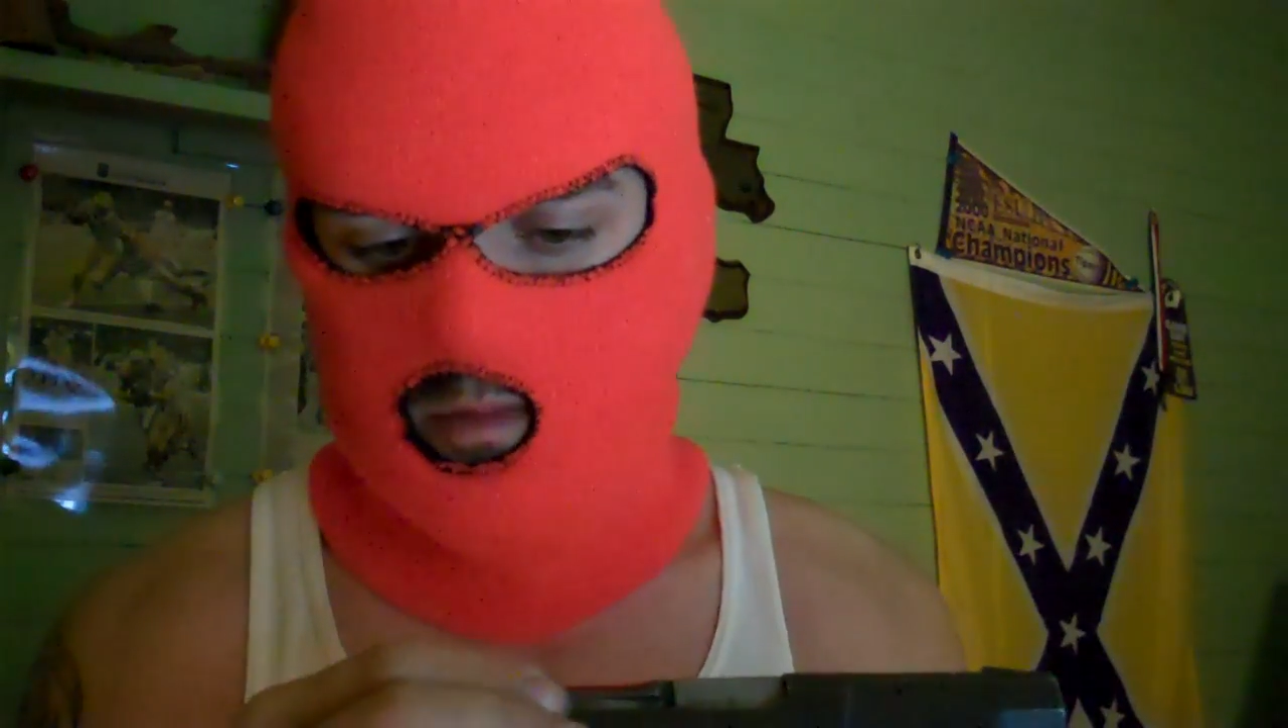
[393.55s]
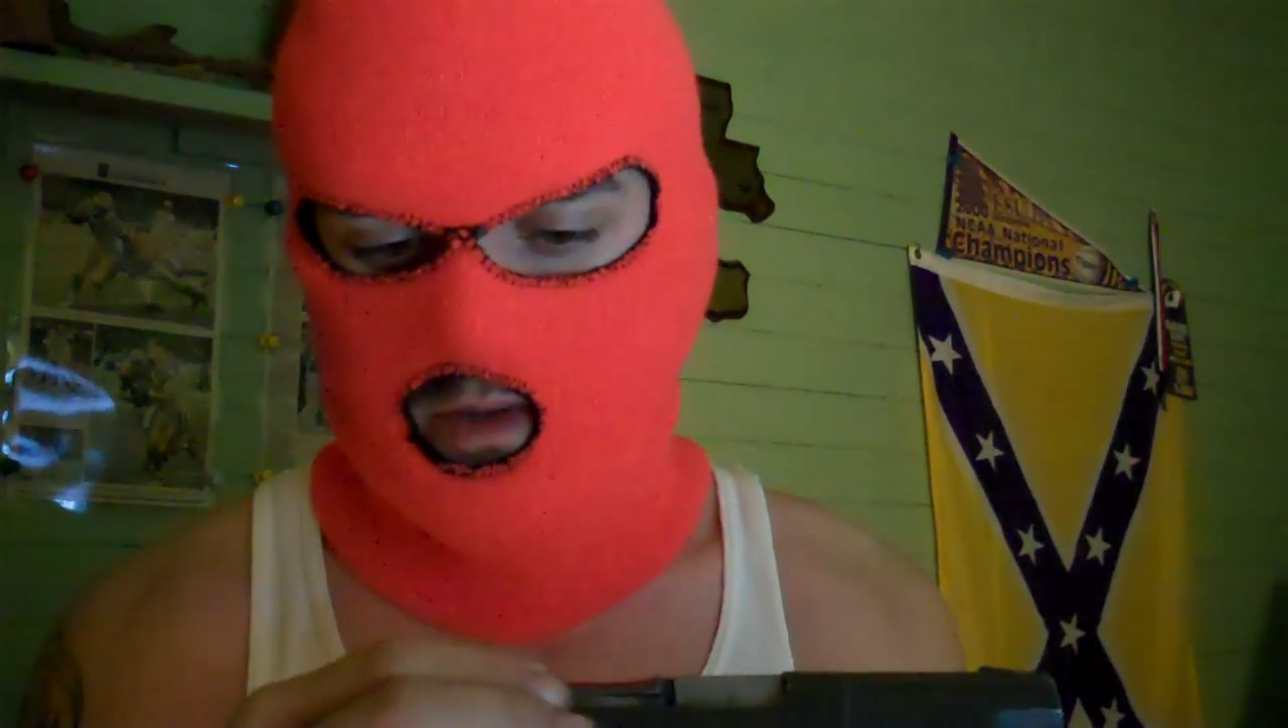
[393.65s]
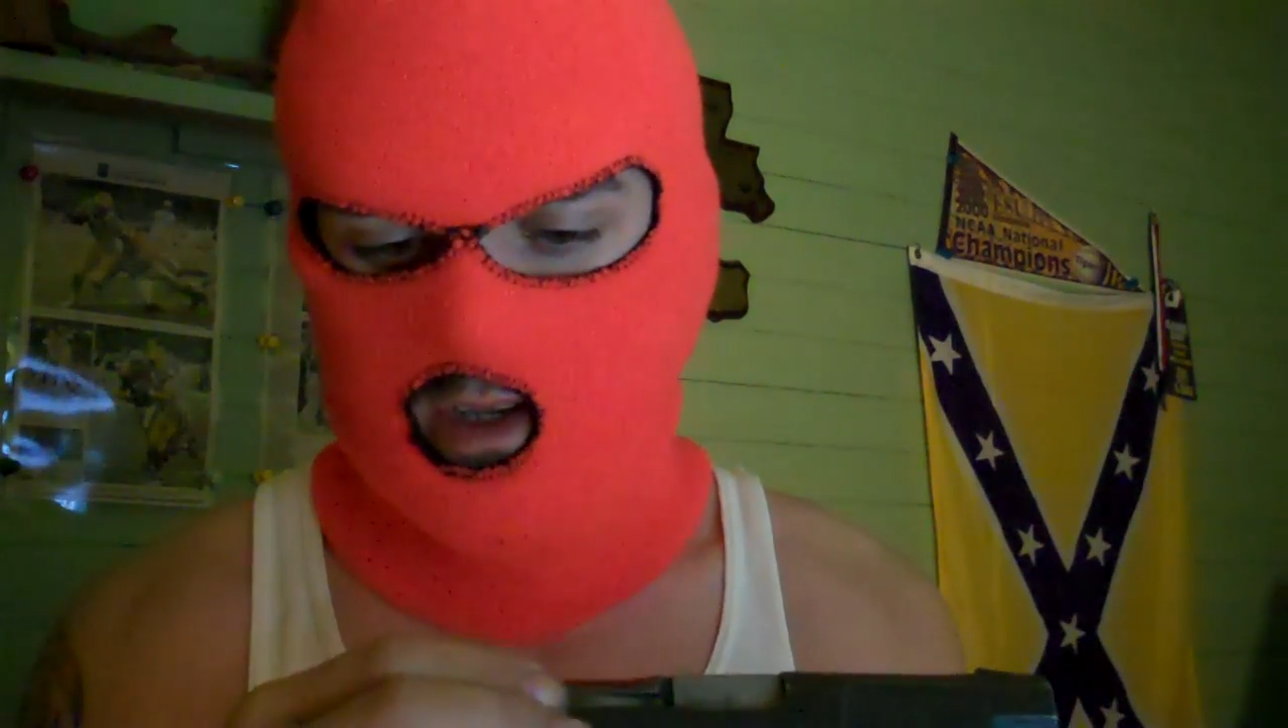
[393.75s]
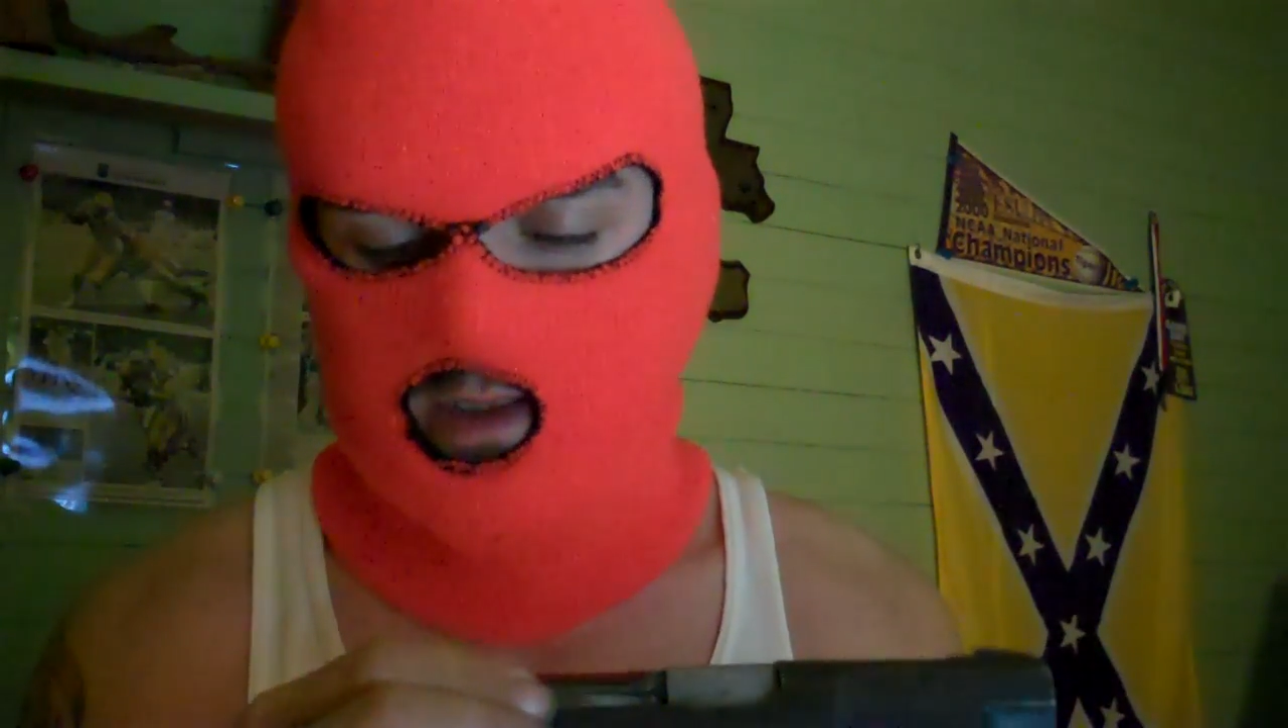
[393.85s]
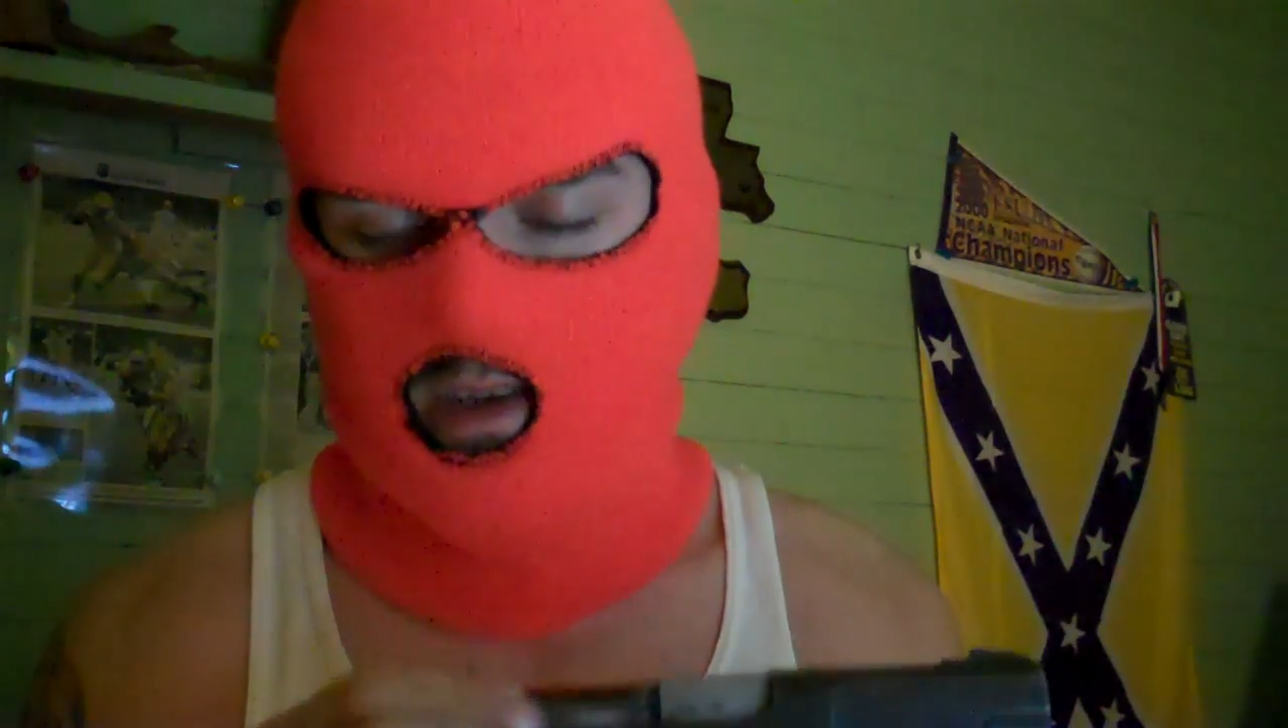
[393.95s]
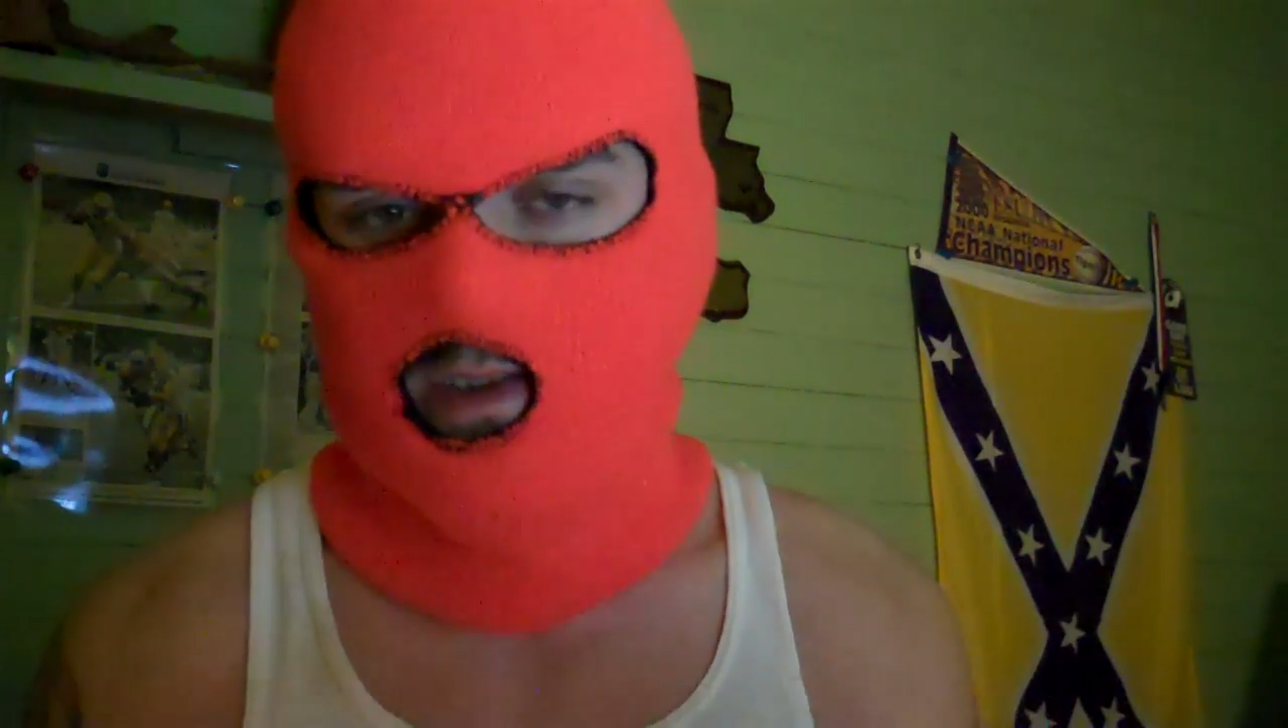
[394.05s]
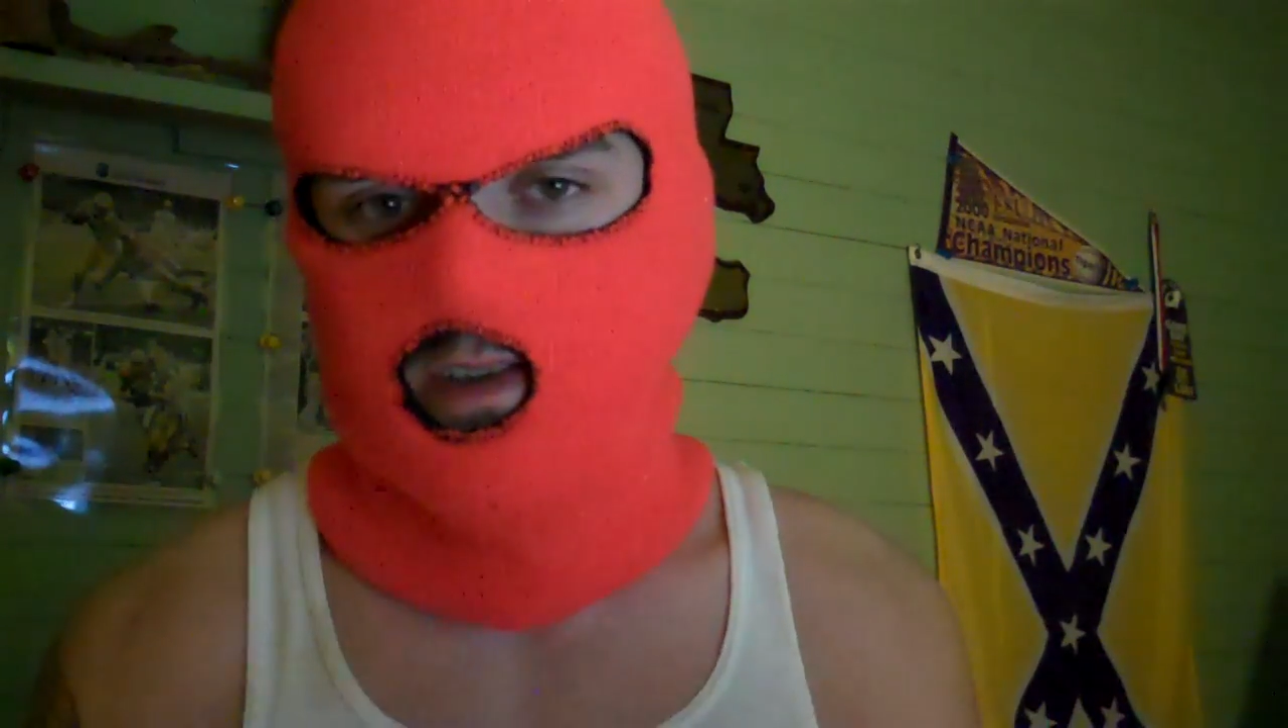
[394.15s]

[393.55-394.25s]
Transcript: But they said